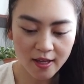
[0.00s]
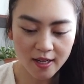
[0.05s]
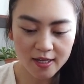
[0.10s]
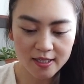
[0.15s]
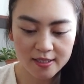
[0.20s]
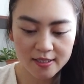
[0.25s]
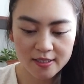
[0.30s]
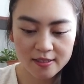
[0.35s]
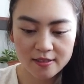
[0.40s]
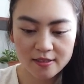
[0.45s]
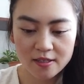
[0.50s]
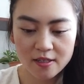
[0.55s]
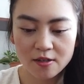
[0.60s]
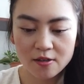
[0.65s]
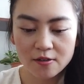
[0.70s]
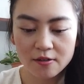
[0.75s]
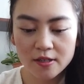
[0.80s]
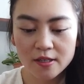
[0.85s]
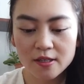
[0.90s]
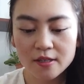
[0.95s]
And it's
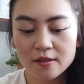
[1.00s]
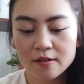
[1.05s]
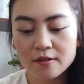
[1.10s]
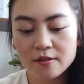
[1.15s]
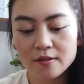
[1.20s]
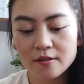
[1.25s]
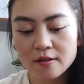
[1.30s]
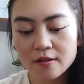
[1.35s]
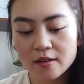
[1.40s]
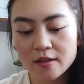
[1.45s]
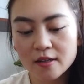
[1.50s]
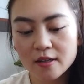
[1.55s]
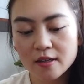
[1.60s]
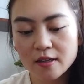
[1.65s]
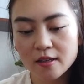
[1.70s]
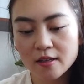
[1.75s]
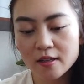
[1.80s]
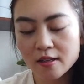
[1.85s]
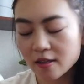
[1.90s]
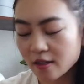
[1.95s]
so cute.
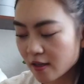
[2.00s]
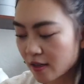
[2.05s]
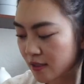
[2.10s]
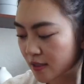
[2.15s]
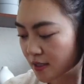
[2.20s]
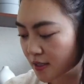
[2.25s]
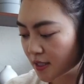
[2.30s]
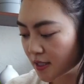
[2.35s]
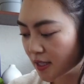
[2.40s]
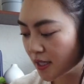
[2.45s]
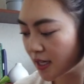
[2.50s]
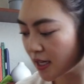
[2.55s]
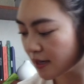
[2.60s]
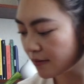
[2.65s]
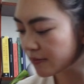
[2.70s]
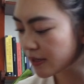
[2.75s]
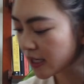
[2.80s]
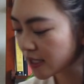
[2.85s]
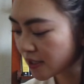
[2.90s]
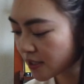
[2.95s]
See,
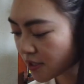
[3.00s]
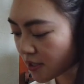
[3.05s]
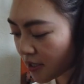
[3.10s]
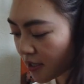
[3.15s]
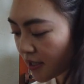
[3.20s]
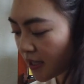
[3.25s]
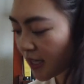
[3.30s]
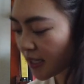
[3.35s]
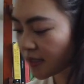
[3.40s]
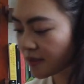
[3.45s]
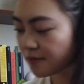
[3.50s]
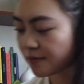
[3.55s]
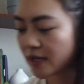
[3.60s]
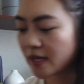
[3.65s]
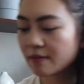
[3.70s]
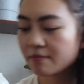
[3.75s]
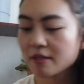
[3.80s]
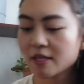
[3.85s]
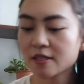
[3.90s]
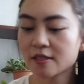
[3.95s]
I'm not sure, that's
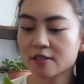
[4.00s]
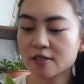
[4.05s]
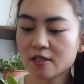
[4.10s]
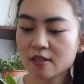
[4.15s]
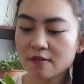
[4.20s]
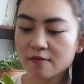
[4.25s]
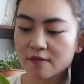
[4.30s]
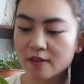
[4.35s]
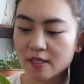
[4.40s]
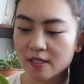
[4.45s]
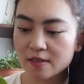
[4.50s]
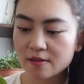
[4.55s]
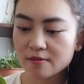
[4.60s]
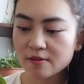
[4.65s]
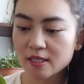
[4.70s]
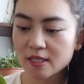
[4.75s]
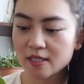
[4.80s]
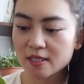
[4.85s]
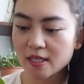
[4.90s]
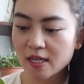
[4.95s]
why I'm not sure if this
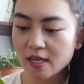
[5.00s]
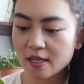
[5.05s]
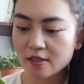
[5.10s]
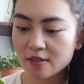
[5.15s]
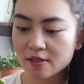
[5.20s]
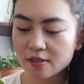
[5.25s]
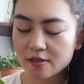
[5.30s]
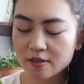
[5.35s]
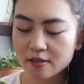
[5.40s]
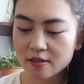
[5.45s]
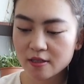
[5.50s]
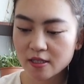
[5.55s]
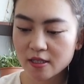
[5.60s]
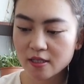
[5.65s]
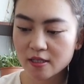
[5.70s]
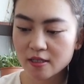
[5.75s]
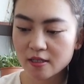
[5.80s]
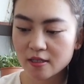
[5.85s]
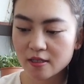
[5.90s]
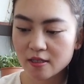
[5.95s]
one is
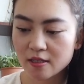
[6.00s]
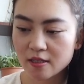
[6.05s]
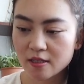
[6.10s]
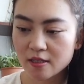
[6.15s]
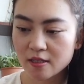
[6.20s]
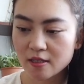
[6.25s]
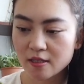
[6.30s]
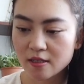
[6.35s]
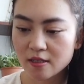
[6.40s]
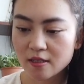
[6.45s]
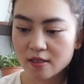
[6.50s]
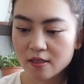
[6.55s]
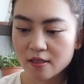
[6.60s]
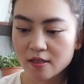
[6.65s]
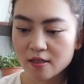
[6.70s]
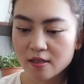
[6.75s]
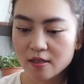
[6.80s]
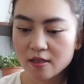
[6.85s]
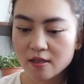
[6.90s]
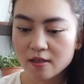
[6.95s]
actually
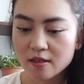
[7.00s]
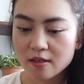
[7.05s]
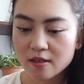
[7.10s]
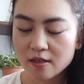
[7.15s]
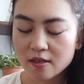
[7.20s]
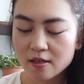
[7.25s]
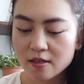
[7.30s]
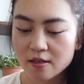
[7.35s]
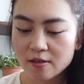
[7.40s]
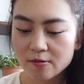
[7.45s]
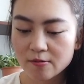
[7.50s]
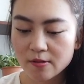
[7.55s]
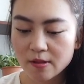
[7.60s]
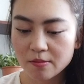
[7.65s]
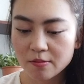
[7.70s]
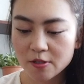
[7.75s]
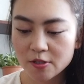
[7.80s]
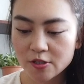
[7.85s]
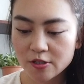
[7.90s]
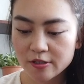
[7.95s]
the
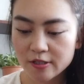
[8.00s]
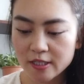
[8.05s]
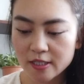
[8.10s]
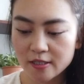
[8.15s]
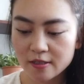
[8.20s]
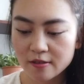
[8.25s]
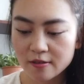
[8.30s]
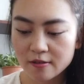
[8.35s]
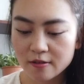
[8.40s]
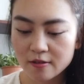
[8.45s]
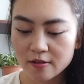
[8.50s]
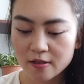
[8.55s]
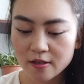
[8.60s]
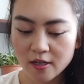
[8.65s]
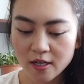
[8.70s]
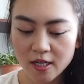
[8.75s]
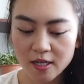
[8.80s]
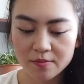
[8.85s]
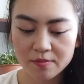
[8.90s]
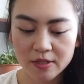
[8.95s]
rubber tree or
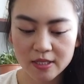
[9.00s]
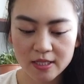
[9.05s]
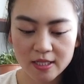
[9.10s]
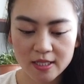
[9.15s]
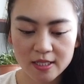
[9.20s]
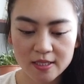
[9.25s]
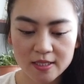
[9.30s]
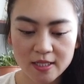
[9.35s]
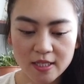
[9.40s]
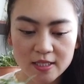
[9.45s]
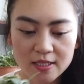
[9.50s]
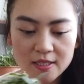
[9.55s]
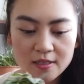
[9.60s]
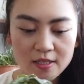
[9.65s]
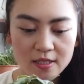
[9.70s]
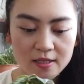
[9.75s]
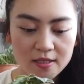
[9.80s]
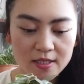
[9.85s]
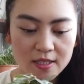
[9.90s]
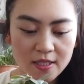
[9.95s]
not, because as you
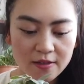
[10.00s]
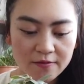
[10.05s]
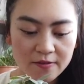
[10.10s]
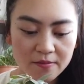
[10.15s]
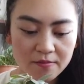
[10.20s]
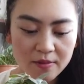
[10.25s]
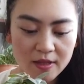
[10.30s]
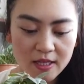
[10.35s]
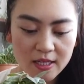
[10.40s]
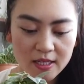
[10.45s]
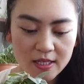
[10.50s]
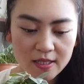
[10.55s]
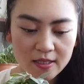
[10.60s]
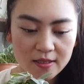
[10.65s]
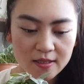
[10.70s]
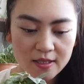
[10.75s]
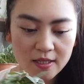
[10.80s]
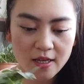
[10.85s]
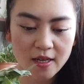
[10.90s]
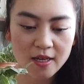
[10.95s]
can see from
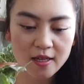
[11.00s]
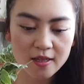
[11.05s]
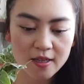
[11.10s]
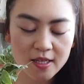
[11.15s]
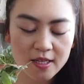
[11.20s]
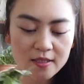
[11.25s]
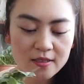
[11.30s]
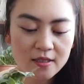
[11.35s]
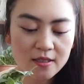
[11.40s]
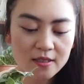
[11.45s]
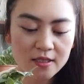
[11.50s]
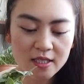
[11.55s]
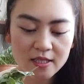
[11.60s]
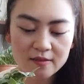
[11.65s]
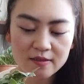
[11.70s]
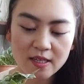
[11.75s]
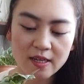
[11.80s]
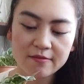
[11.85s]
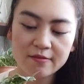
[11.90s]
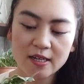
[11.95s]
these are
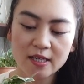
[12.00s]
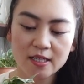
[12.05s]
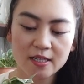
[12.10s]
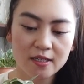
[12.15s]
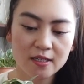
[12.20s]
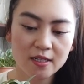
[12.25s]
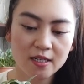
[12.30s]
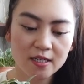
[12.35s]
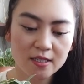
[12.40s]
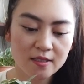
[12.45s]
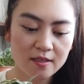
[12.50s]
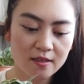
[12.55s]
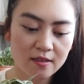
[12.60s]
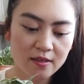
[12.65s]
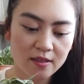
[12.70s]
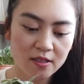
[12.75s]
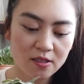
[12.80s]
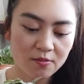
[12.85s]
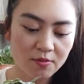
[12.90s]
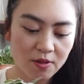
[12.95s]
leaves I recognize a
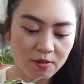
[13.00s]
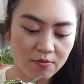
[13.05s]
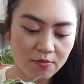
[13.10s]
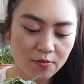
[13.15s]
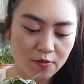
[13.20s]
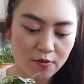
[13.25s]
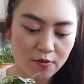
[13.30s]
little bit